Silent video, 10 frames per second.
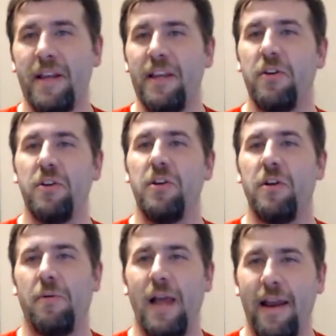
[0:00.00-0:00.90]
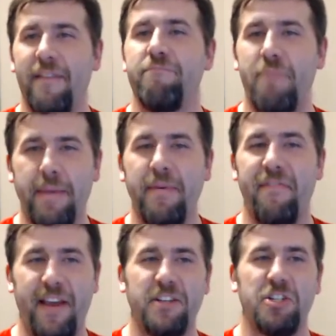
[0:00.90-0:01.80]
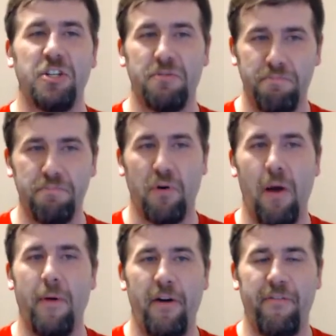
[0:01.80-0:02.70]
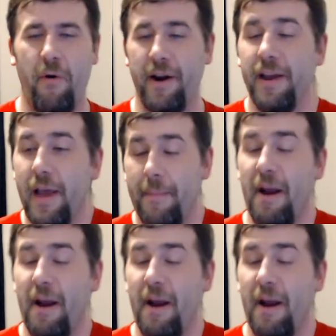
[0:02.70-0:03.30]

but you know, kind of babyface promo for it.